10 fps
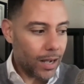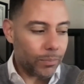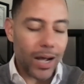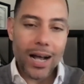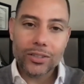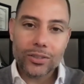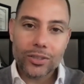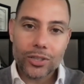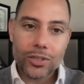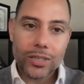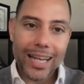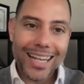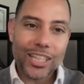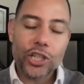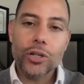I'm conscious
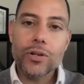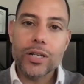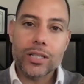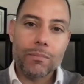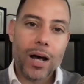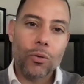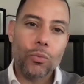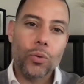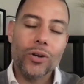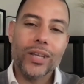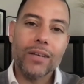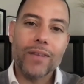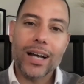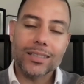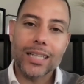and curious about where they
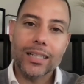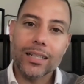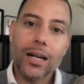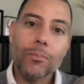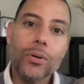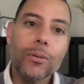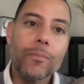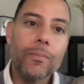have actually up.